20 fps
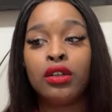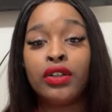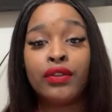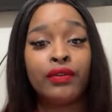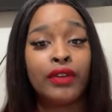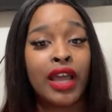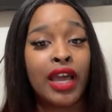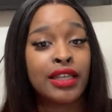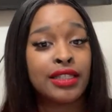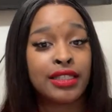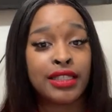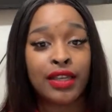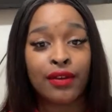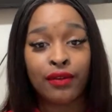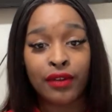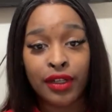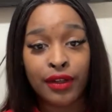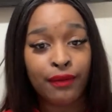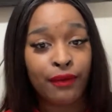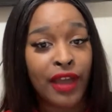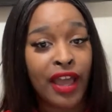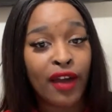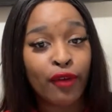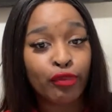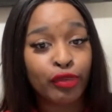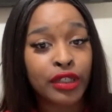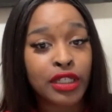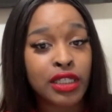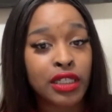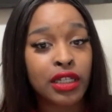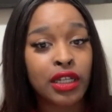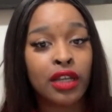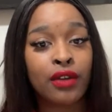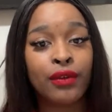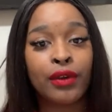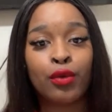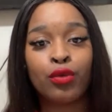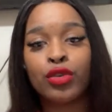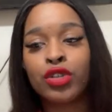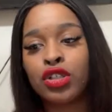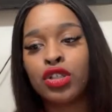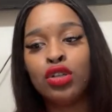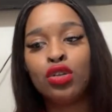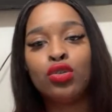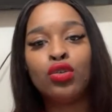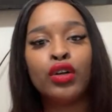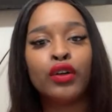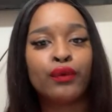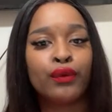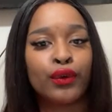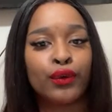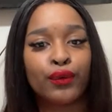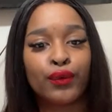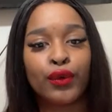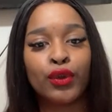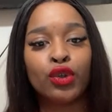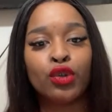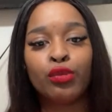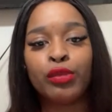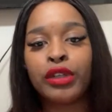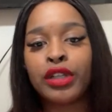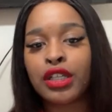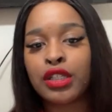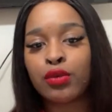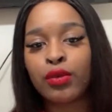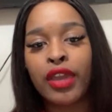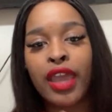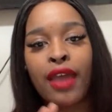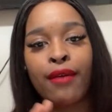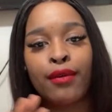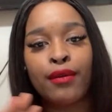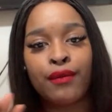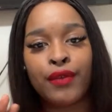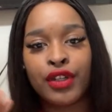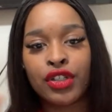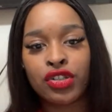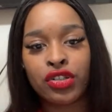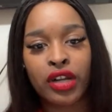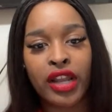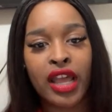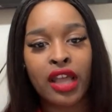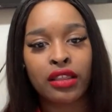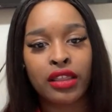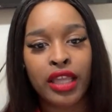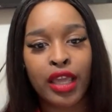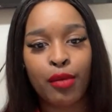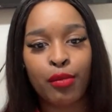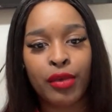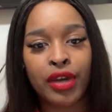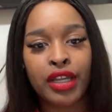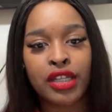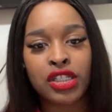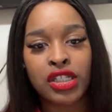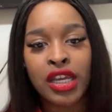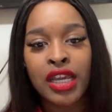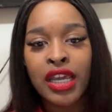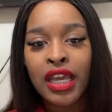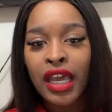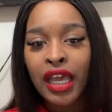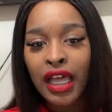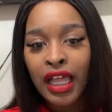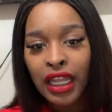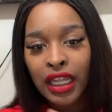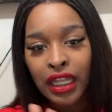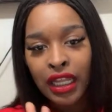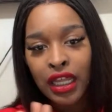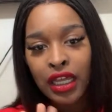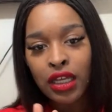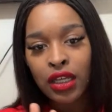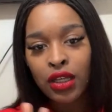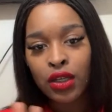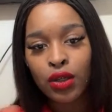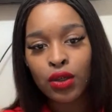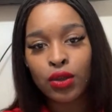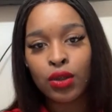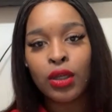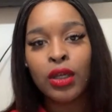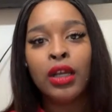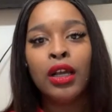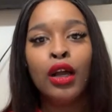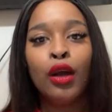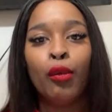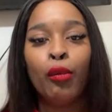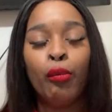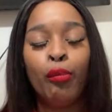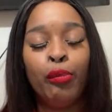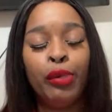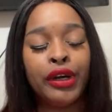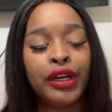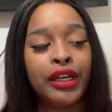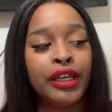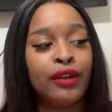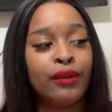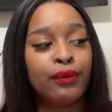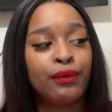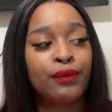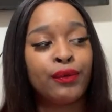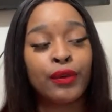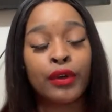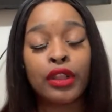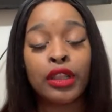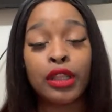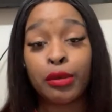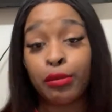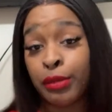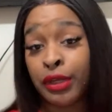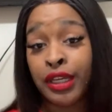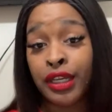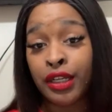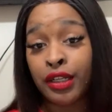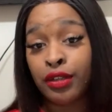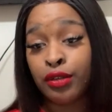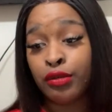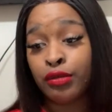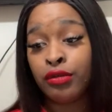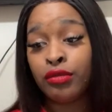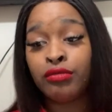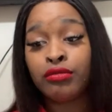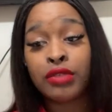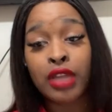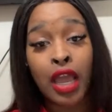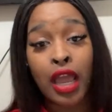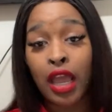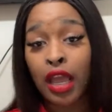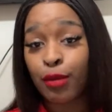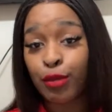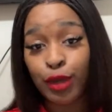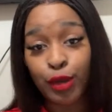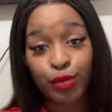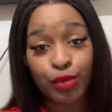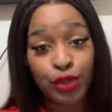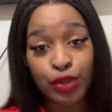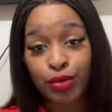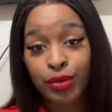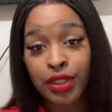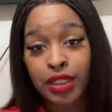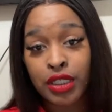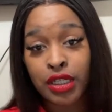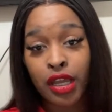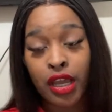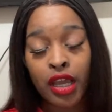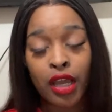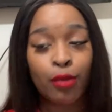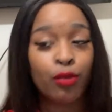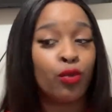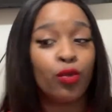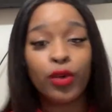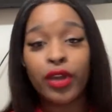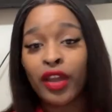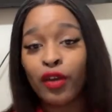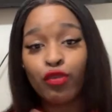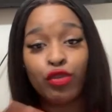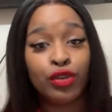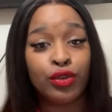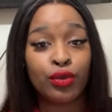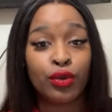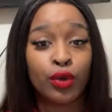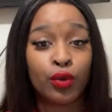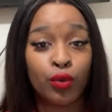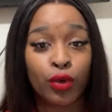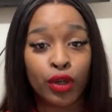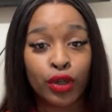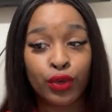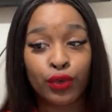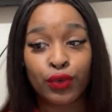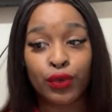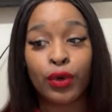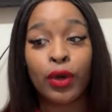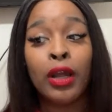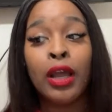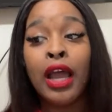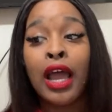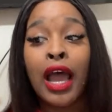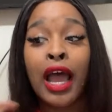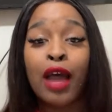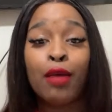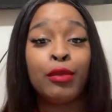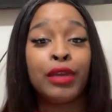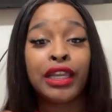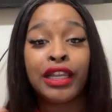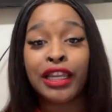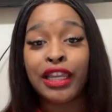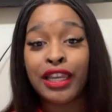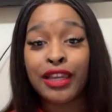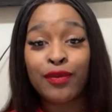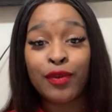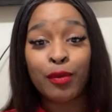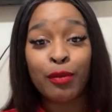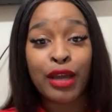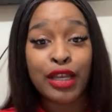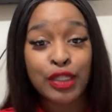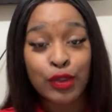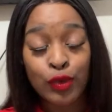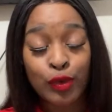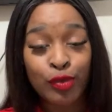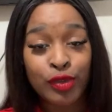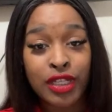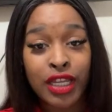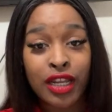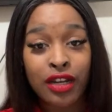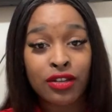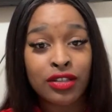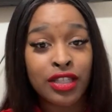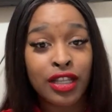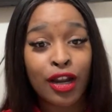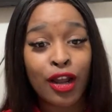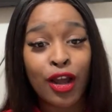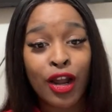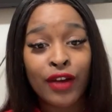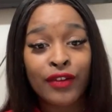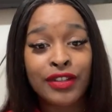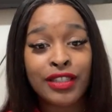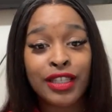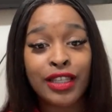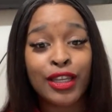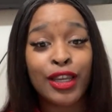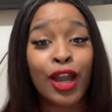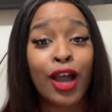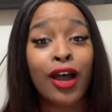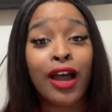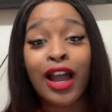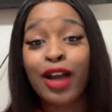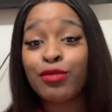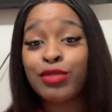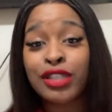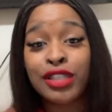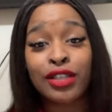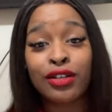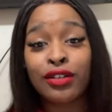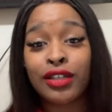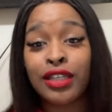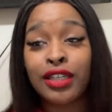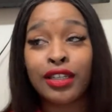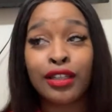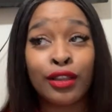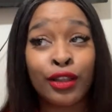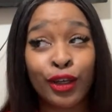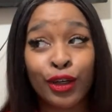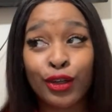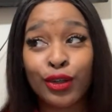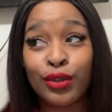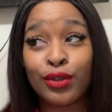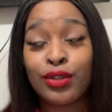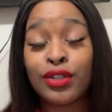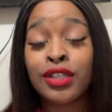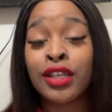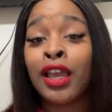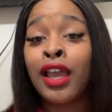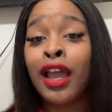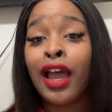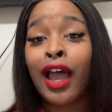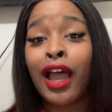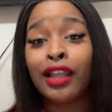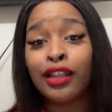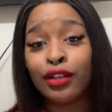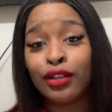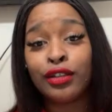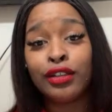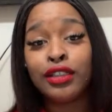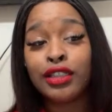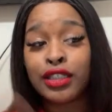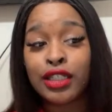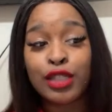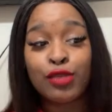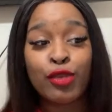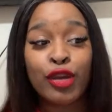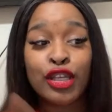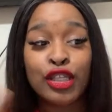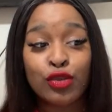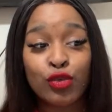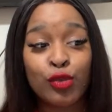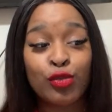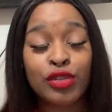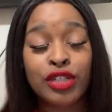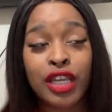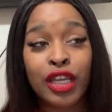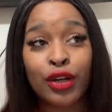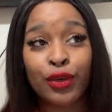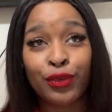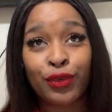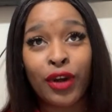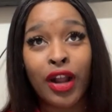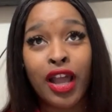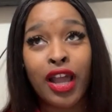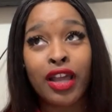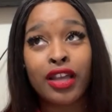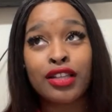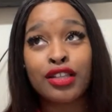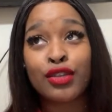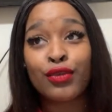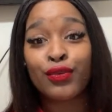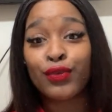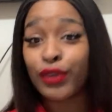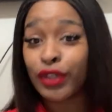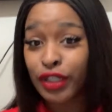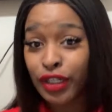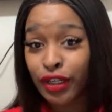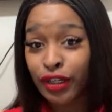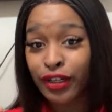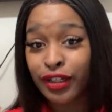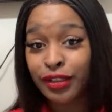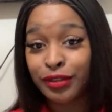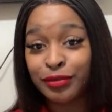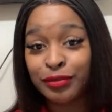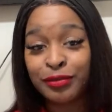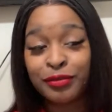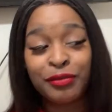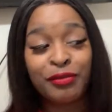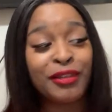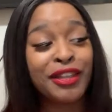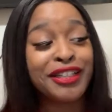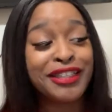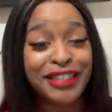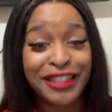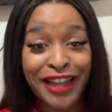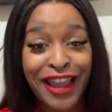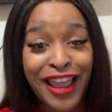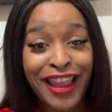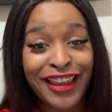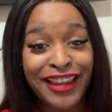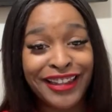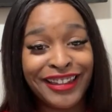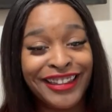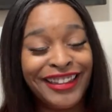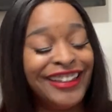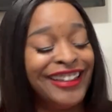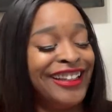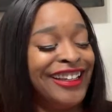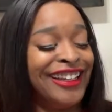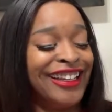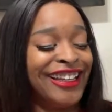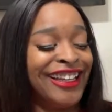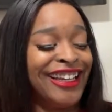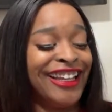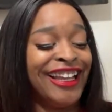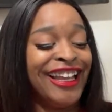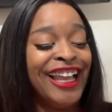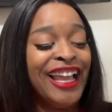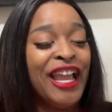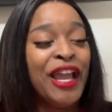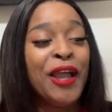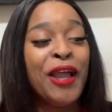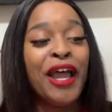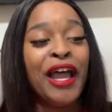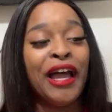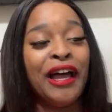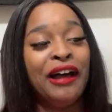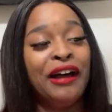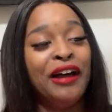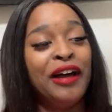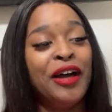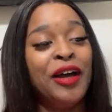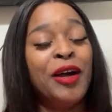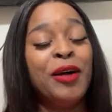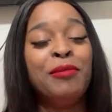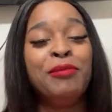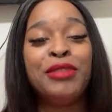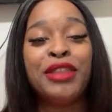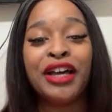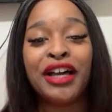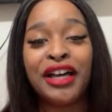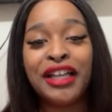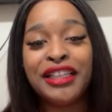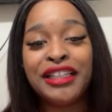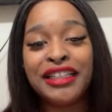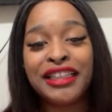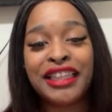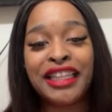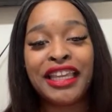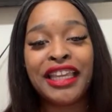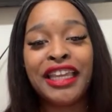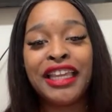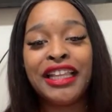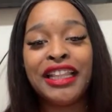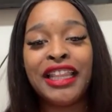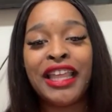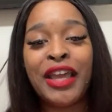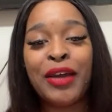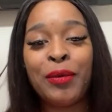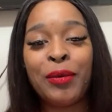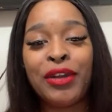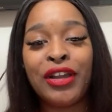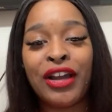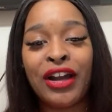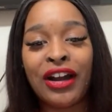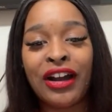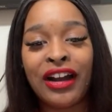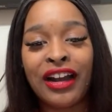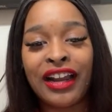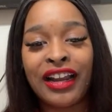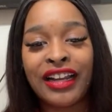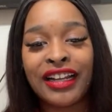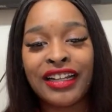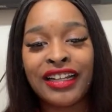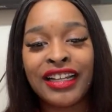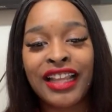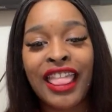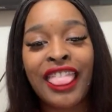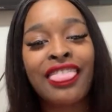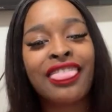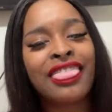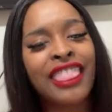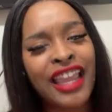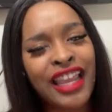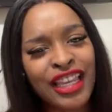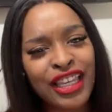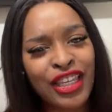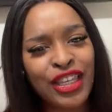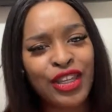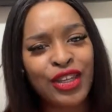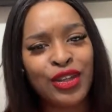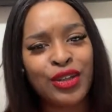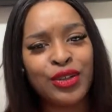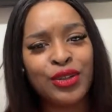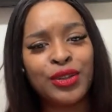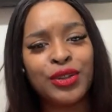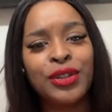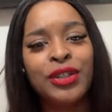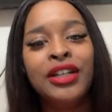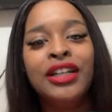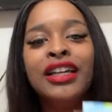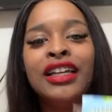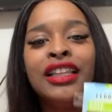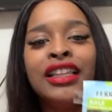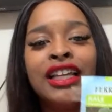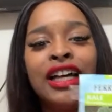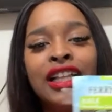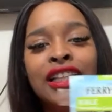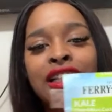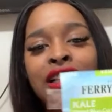if not 75% of it. We're still going for fruit because we haven't ventured out that much. Hello. But for the meantime, in between time, we have been doing wonderful. I mean, even my sweet potatoes that I harvested, y'all, I'm still eating those. I literally just made sweet potato fries for dinner tonight. The other thing that we are, thank you. The other